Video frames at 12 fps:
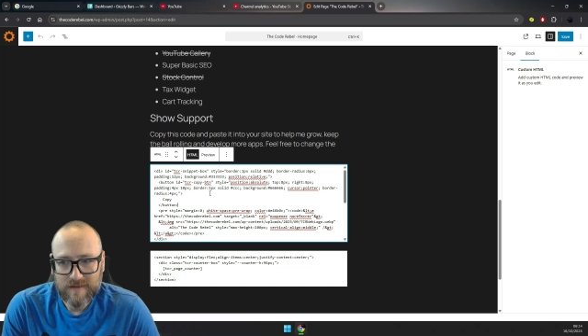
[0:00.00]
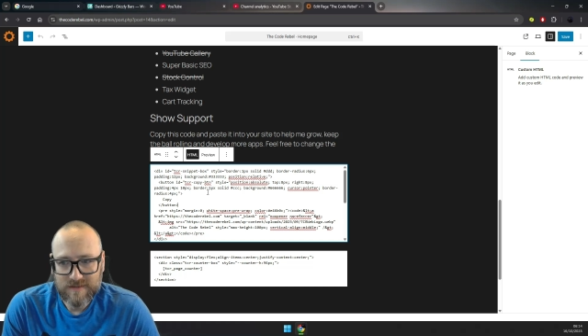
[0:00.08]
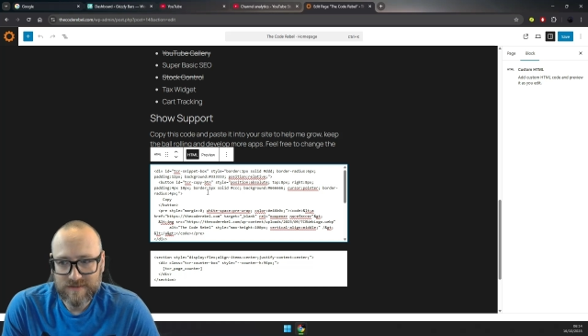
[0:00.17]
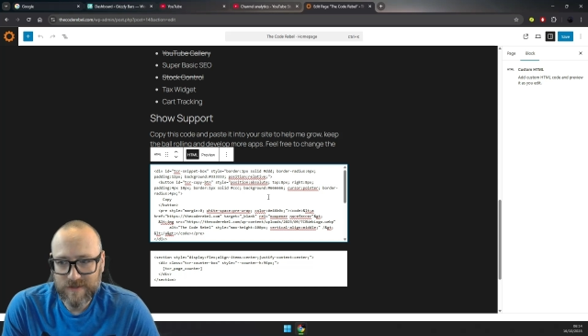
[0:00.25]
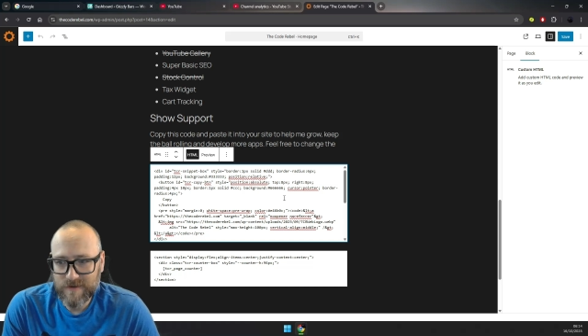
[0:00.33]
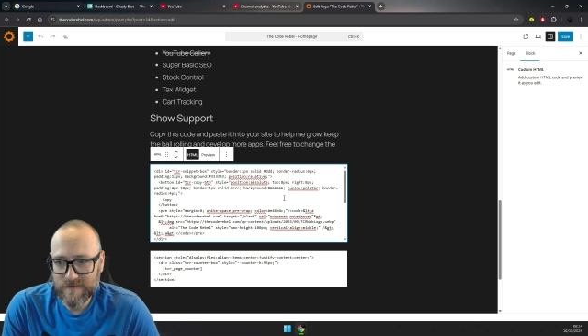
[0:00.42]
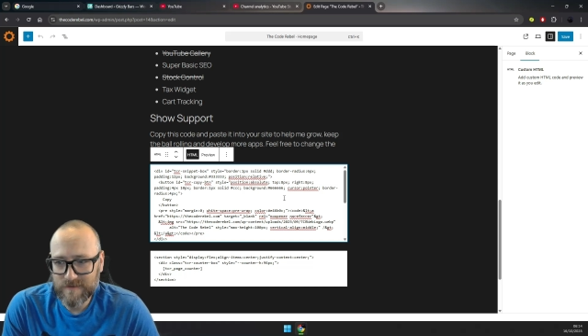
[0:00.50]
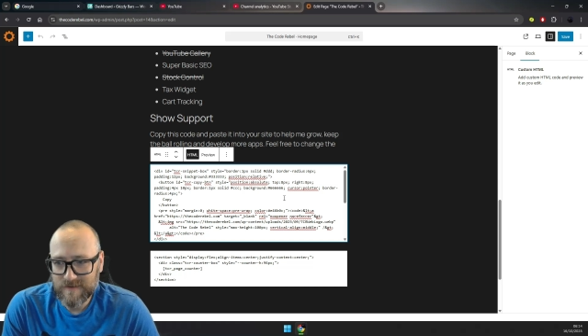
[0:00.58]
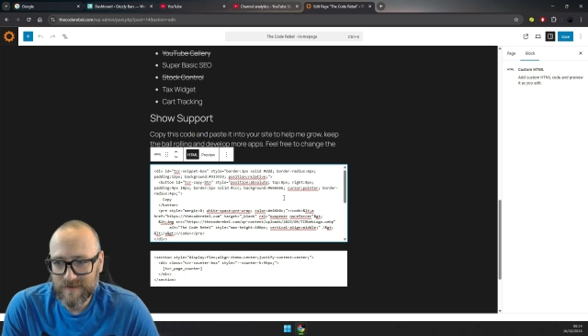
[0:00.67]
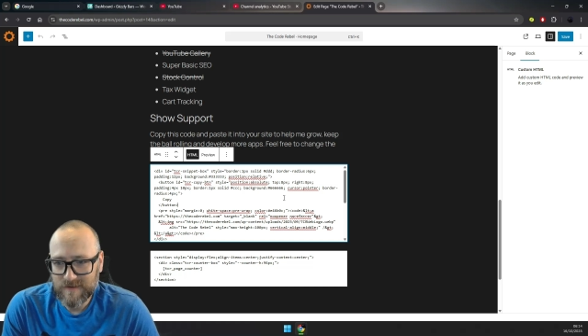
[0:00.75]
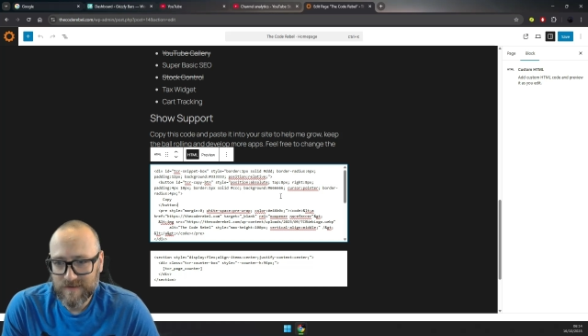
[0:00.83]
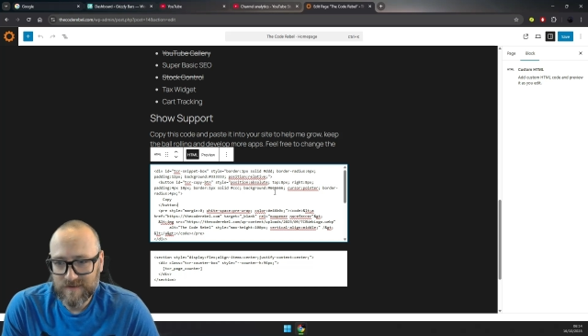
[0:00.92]
So
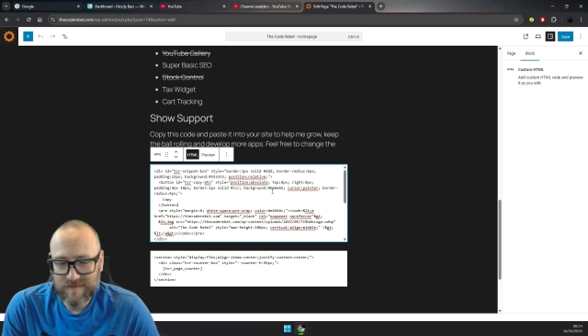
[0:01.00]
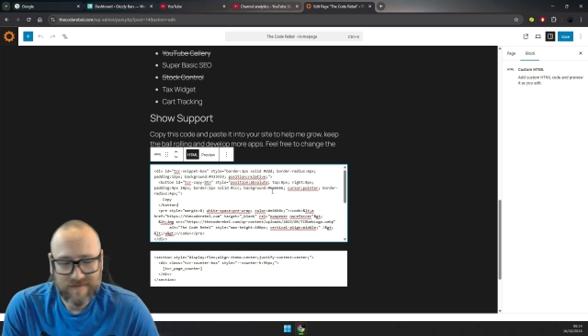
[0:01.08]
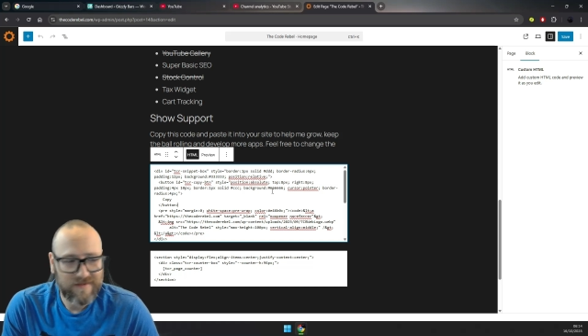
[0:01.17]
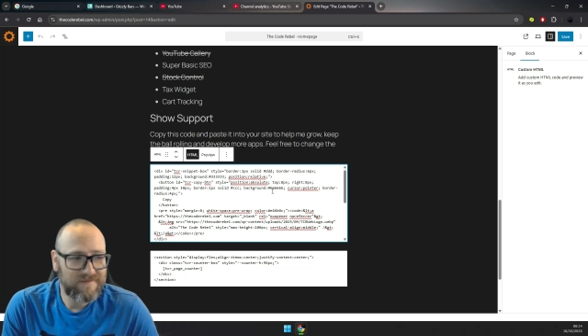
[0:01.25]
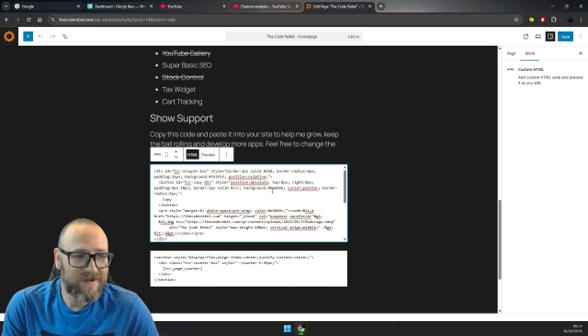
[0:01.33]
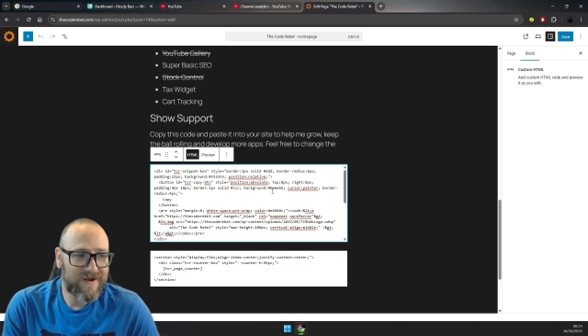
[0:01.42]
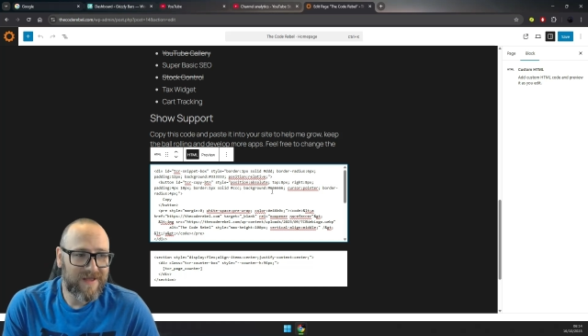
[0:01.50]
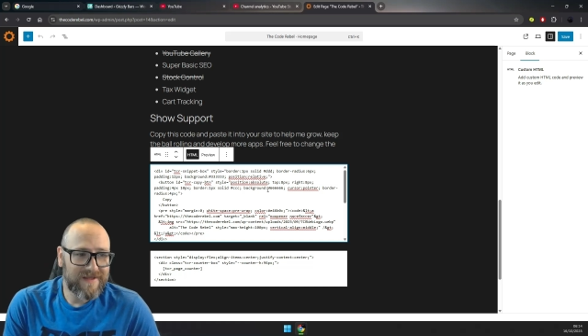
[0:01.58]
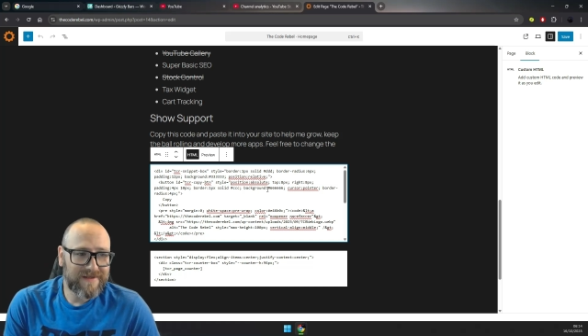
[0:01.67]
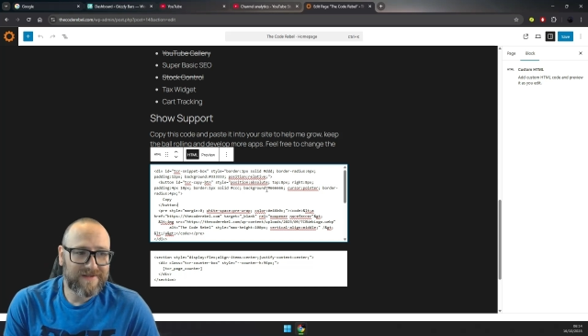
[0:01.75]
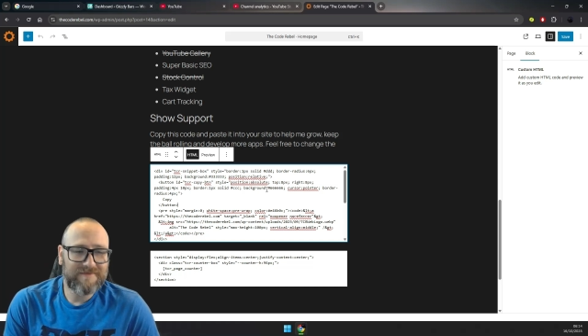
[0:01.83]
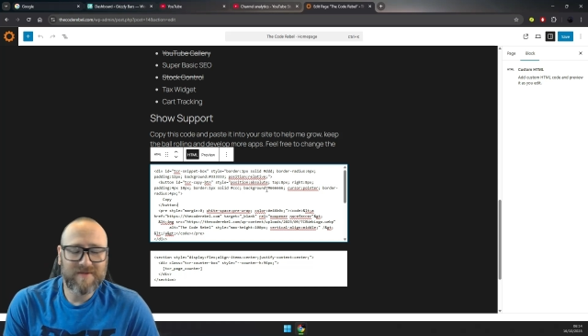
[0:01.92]
give me a
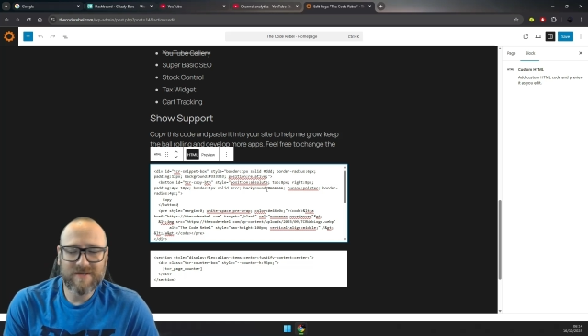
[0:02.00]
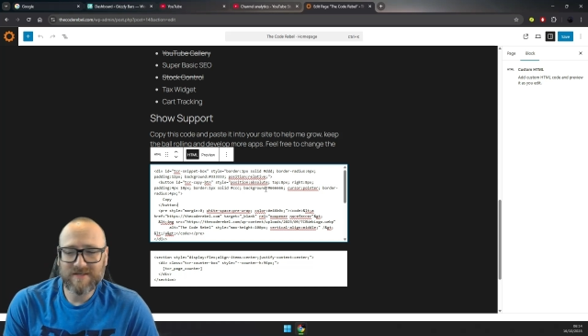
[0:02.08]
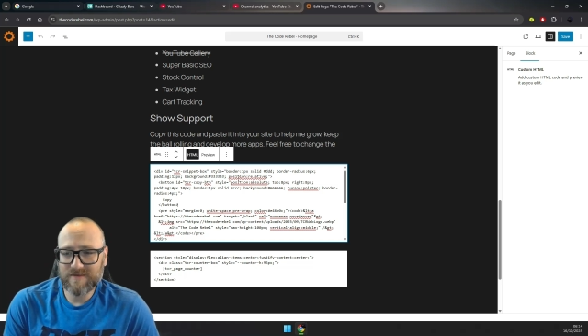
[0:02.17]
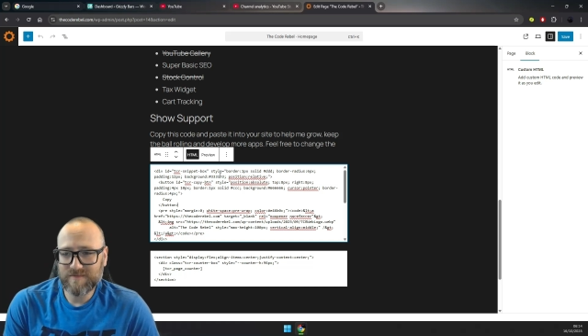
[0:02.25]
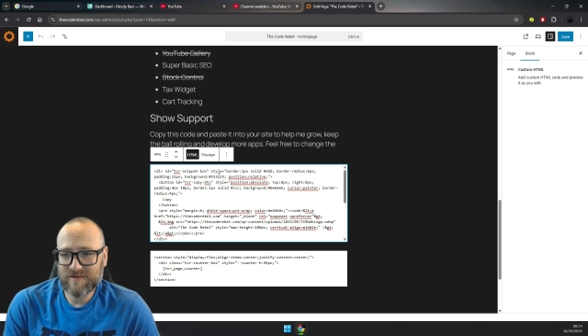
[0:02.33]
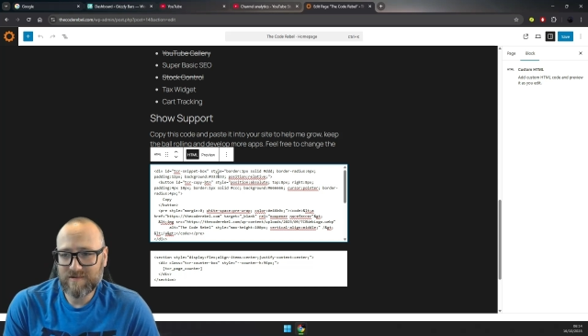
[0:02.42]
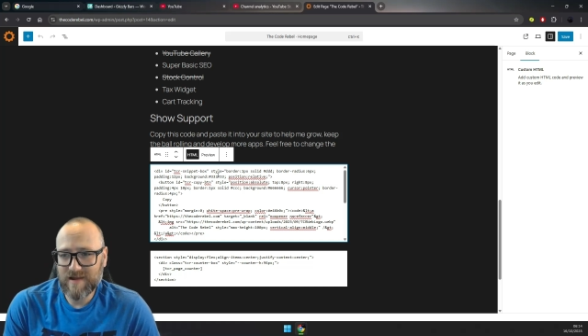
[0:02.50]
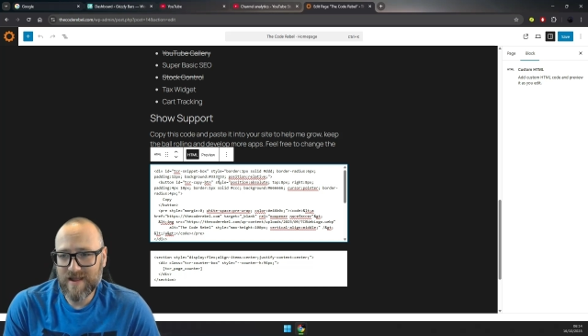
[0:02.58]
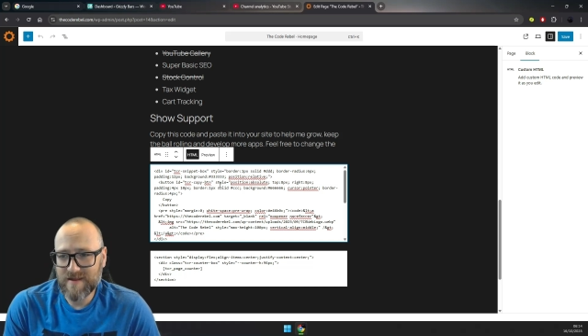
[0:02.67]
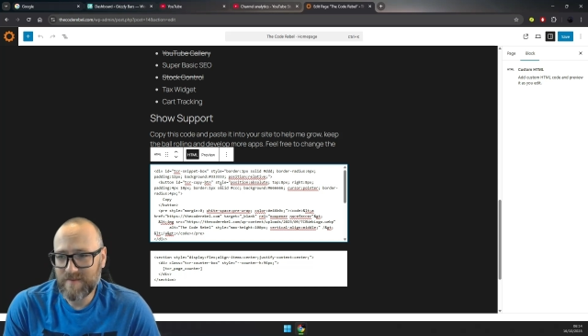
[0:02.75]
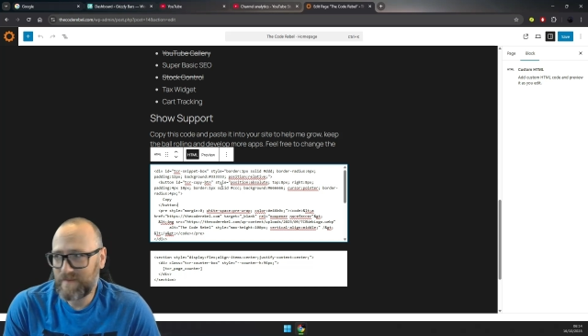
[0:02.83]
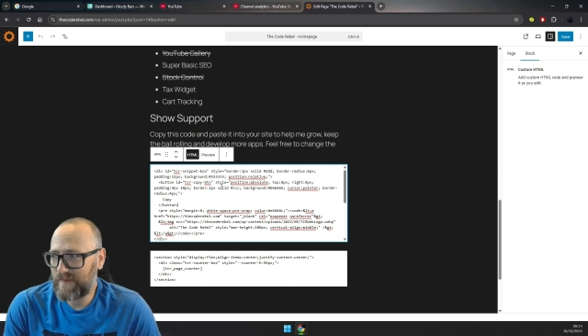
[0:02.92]
like, give me a subscribe,